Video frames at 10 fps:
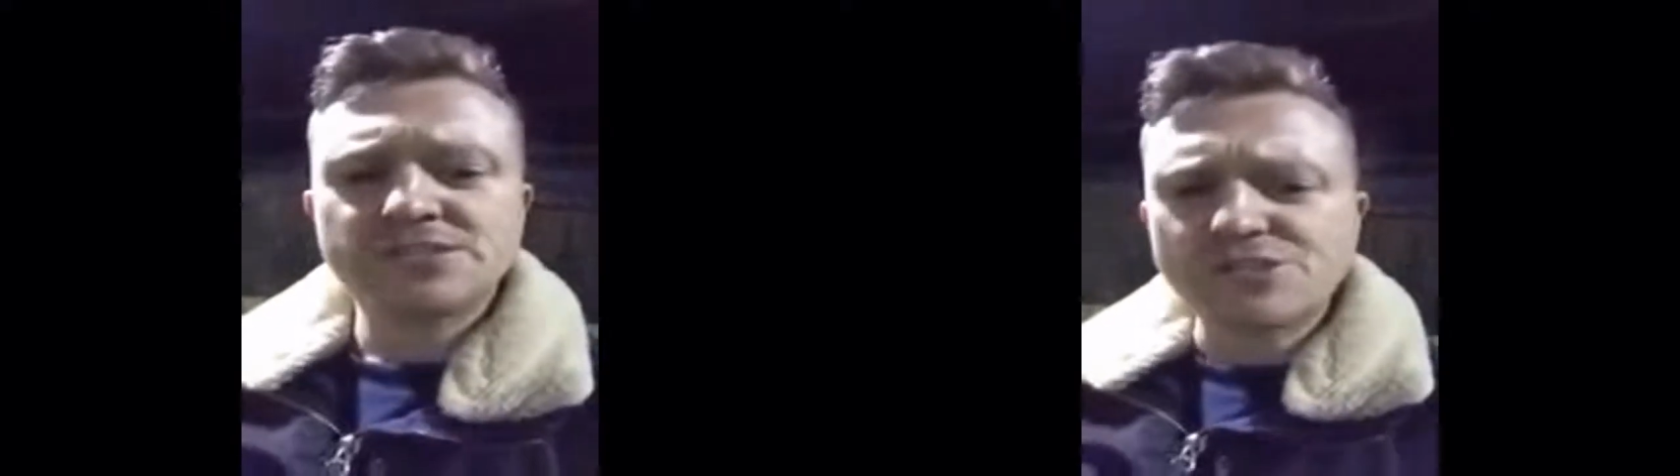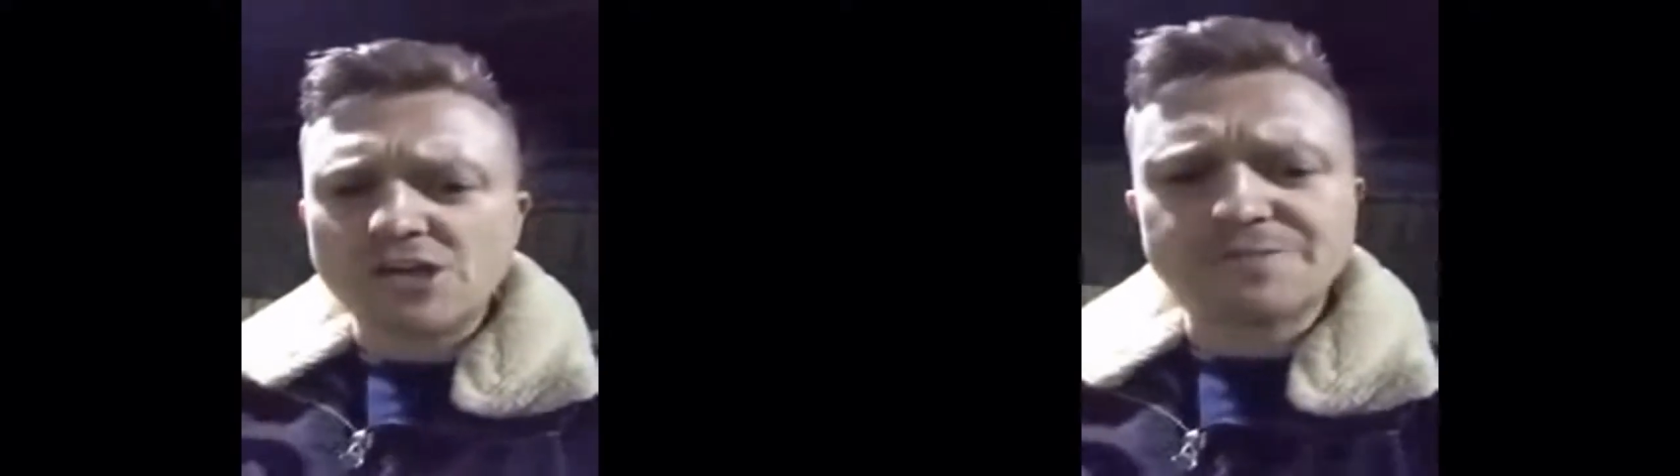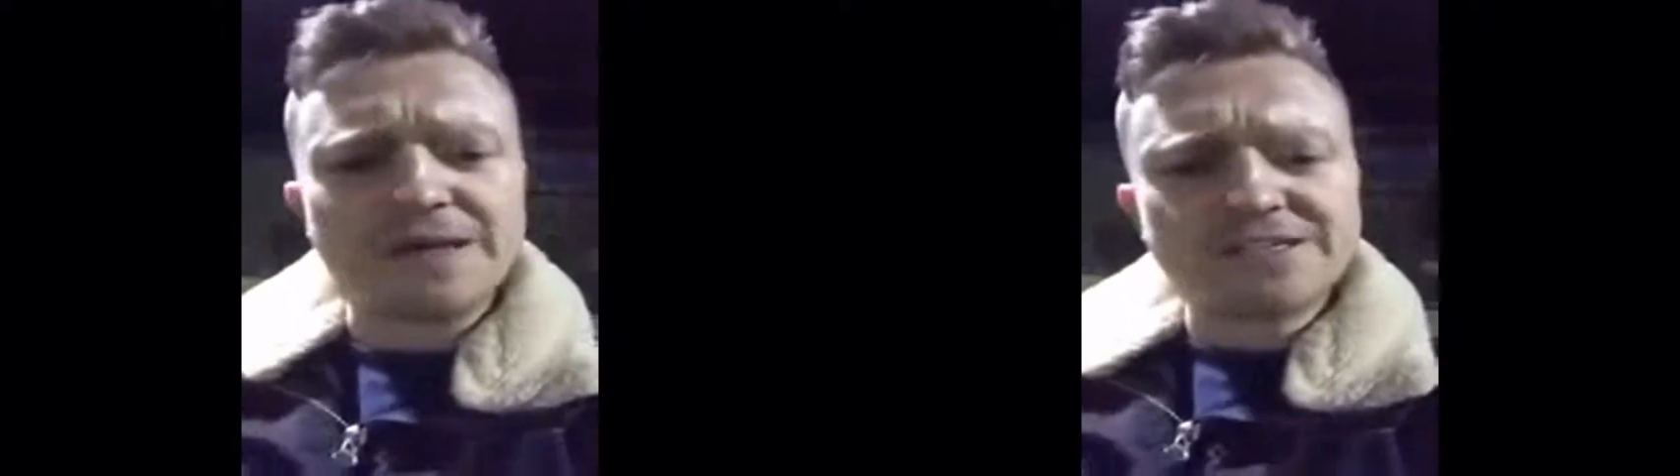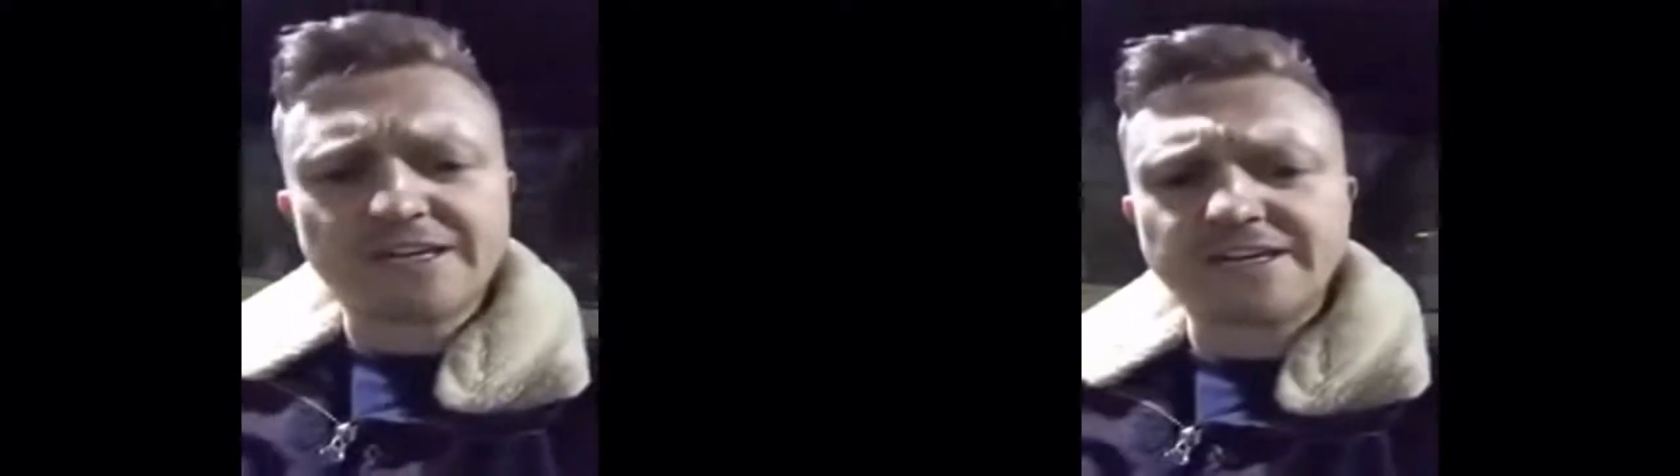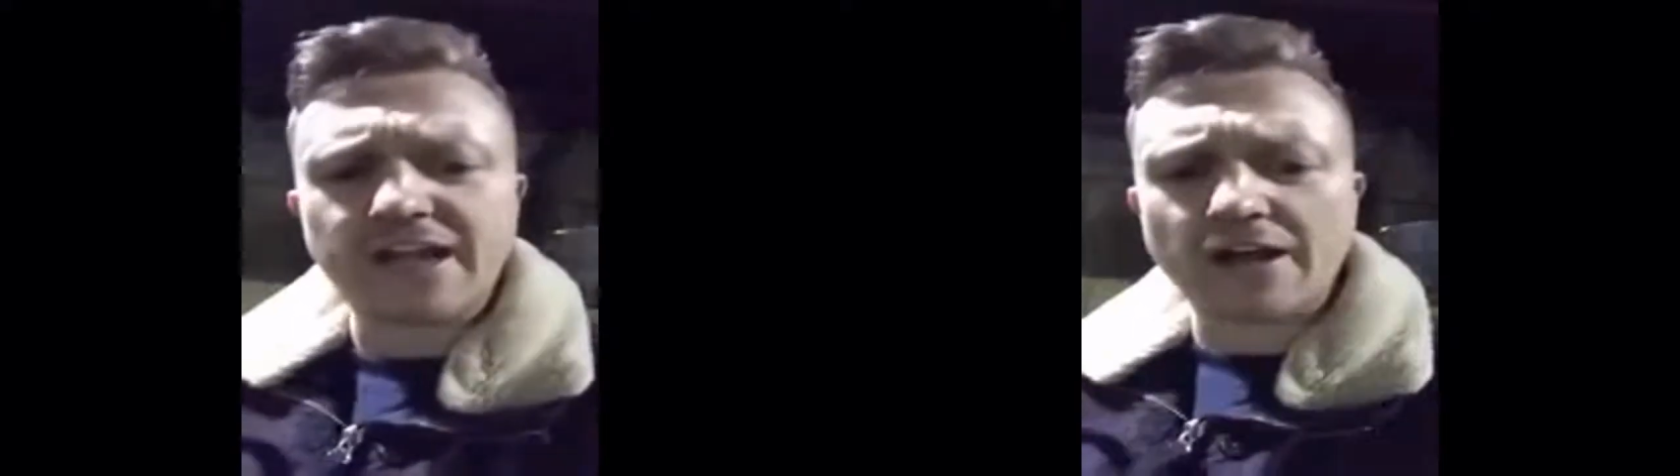excuse me, you
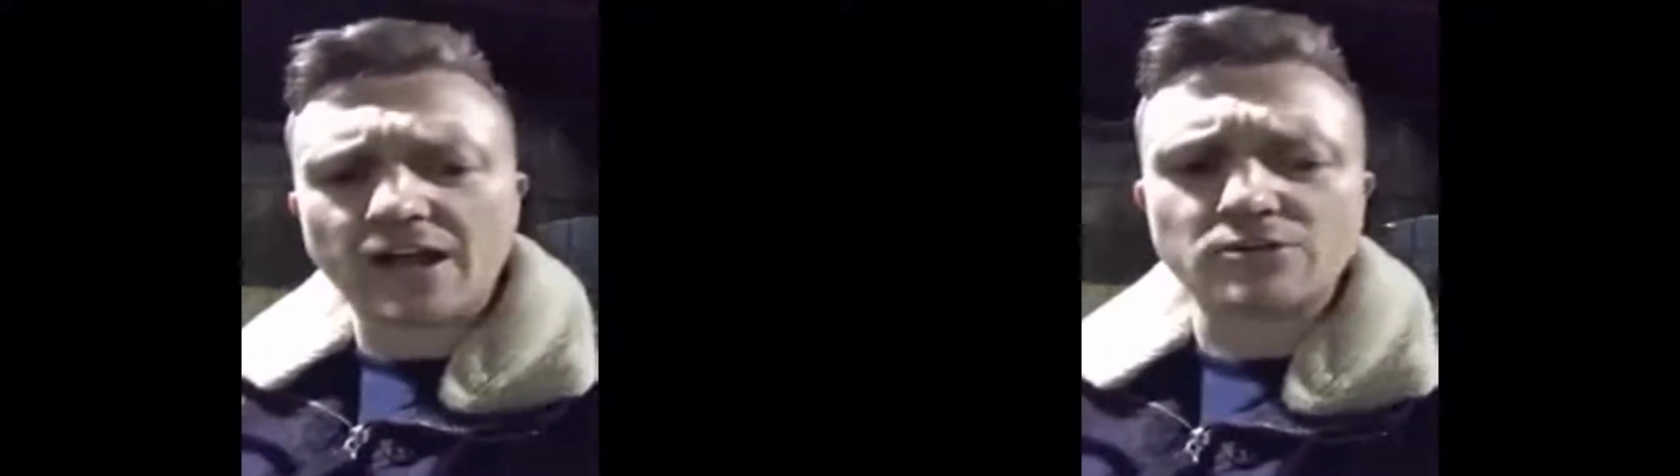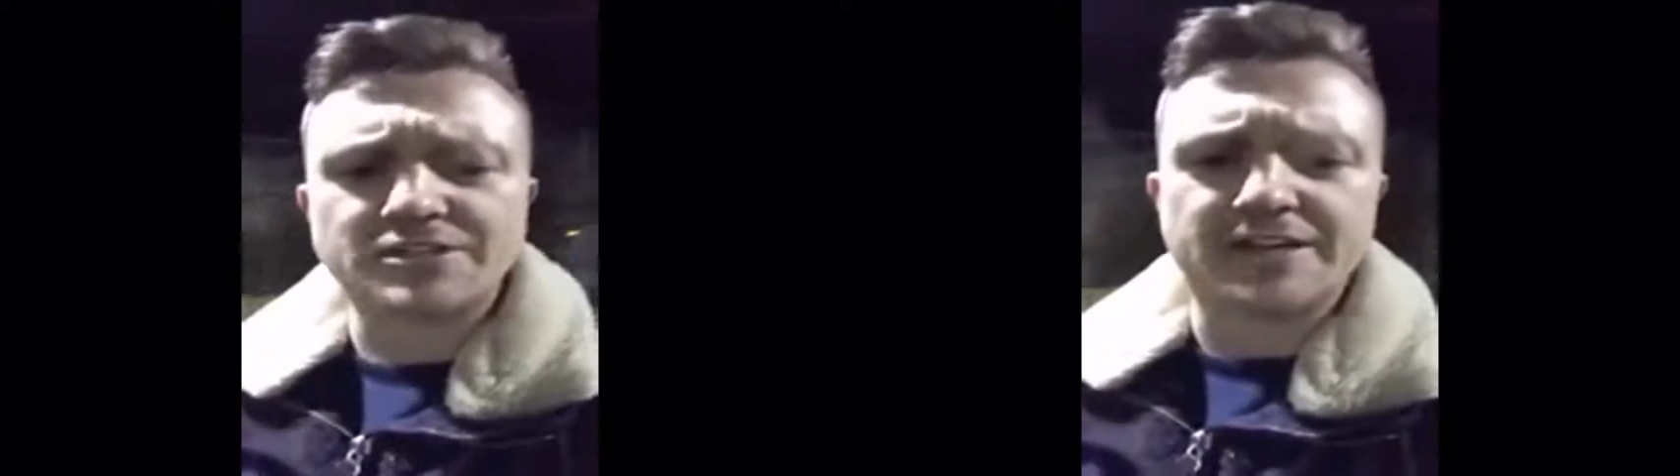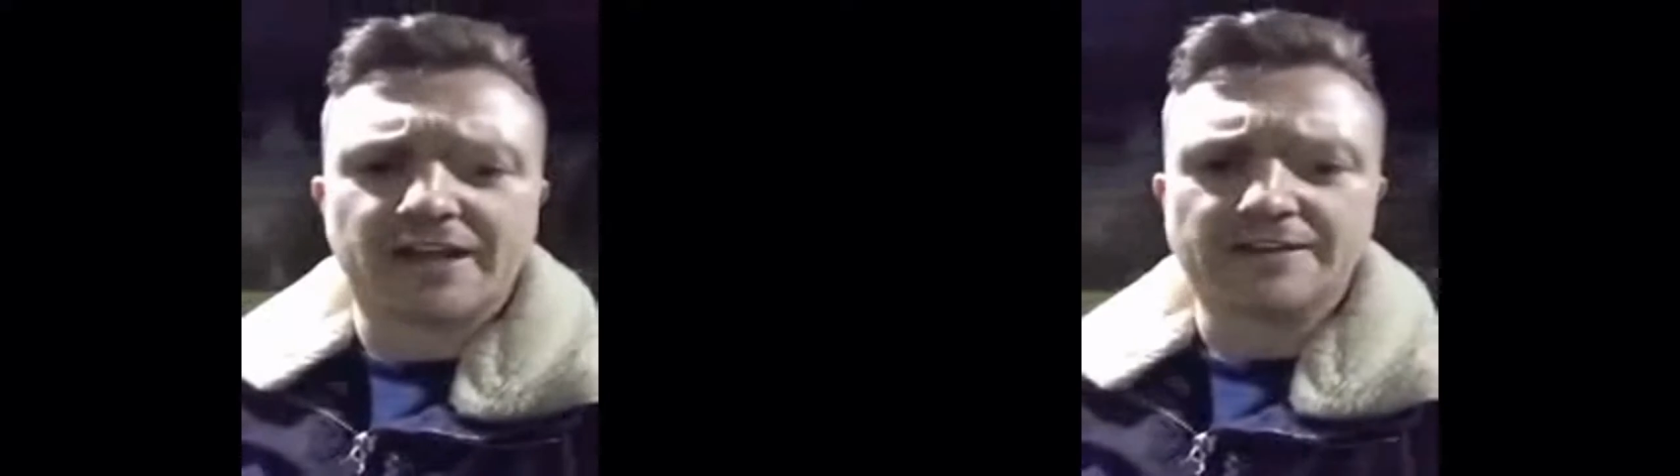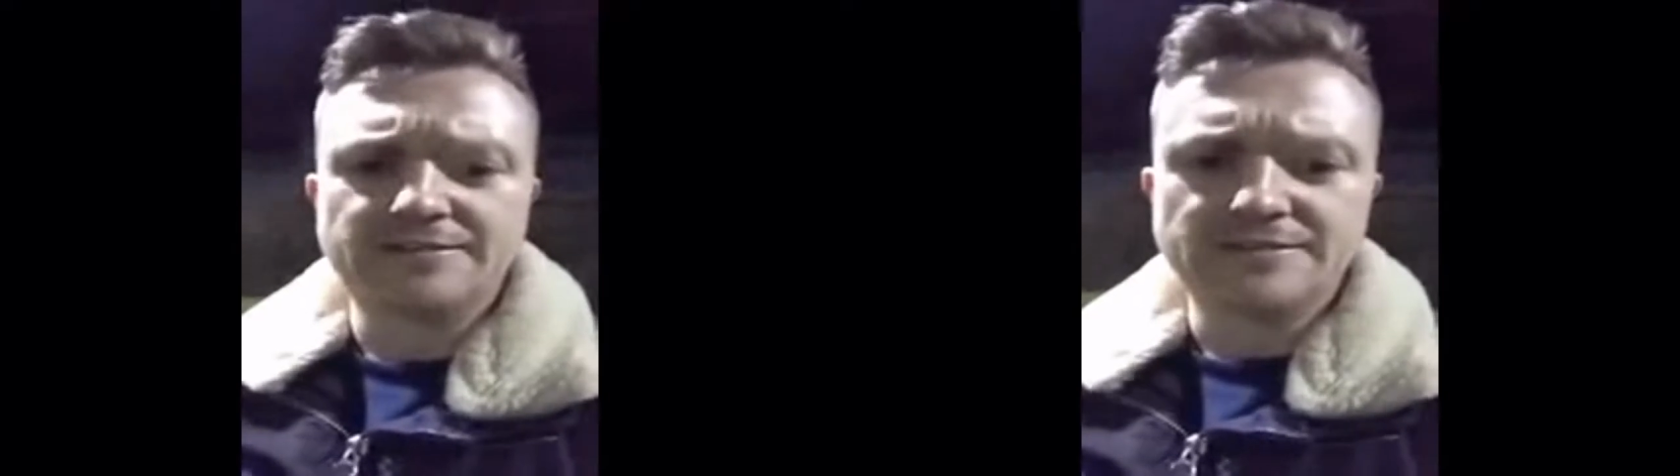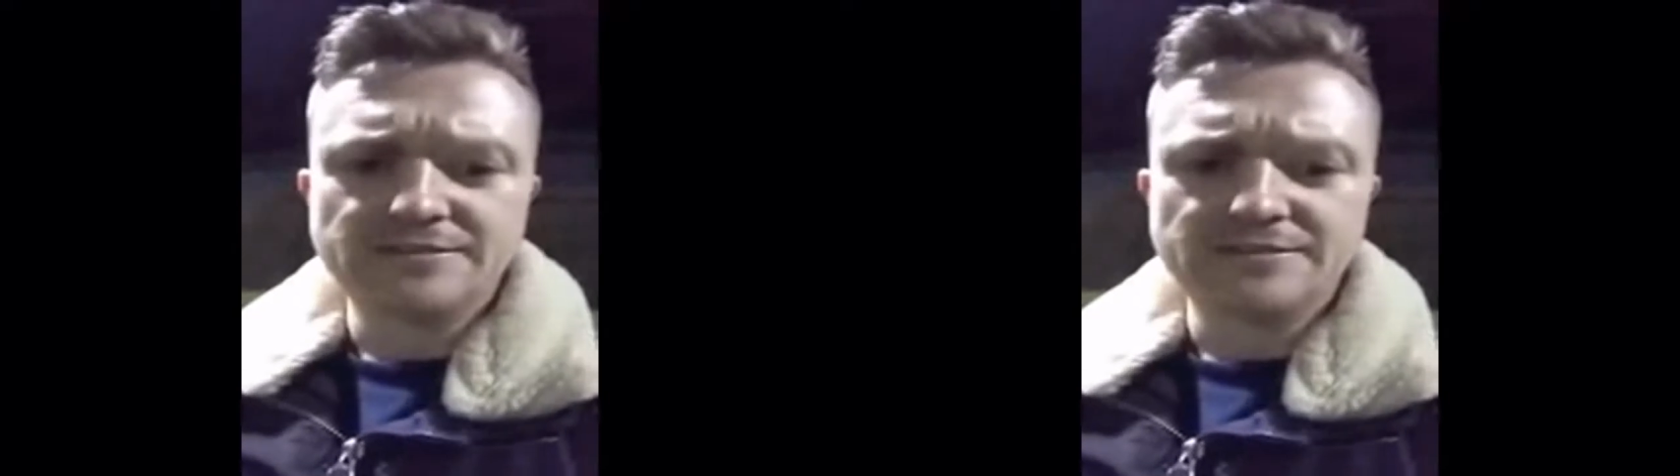seen any young girls in there?